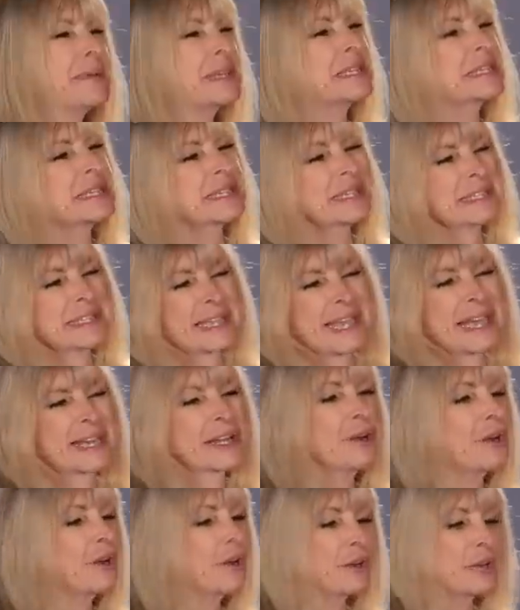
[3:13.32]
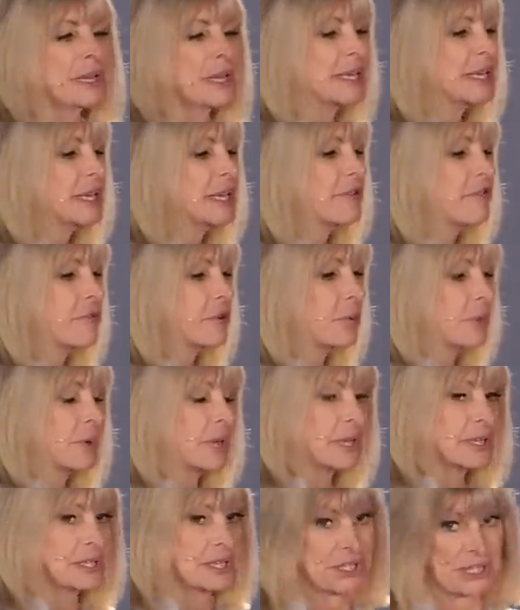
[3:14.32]
but it's because they had a holiday for a
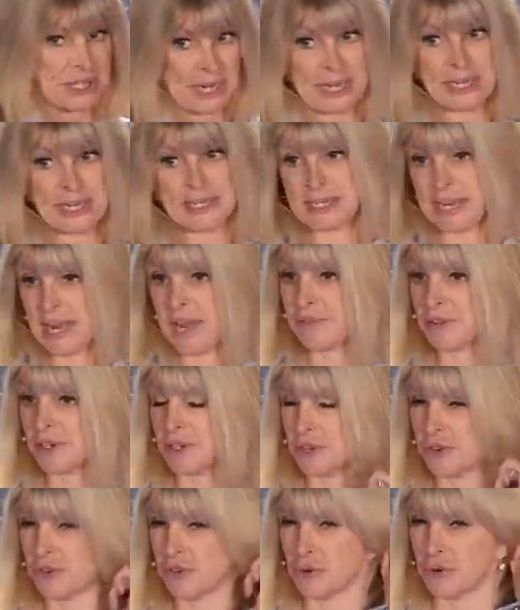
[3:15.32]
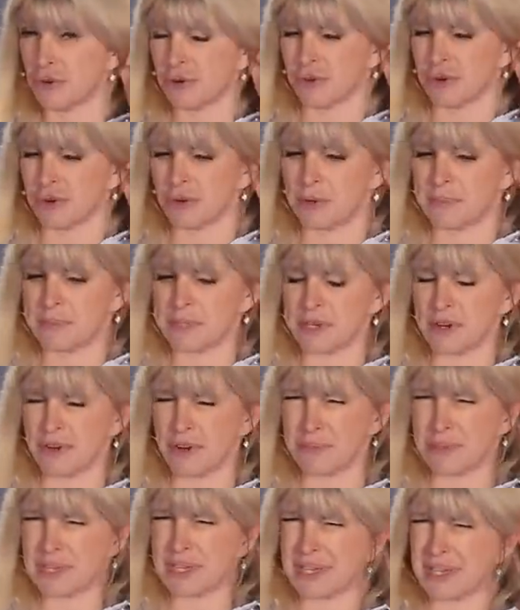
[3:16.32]
week. So she has to have a control group.
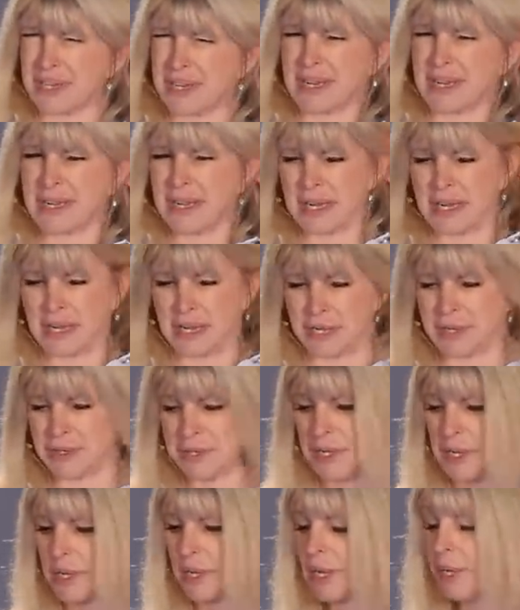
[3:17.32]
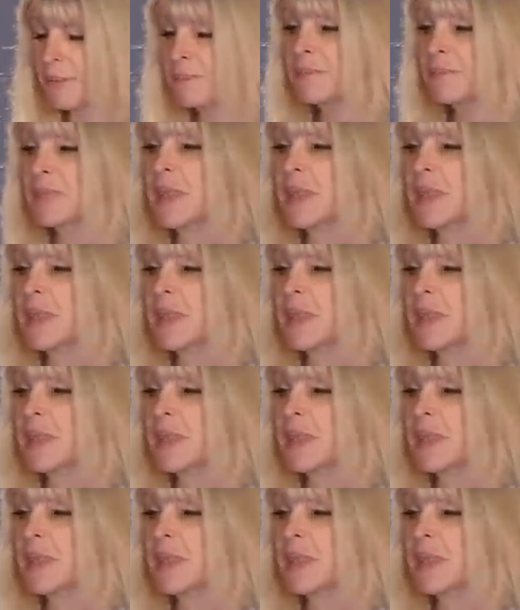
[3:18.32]
Sorry, I'm just getting used to that.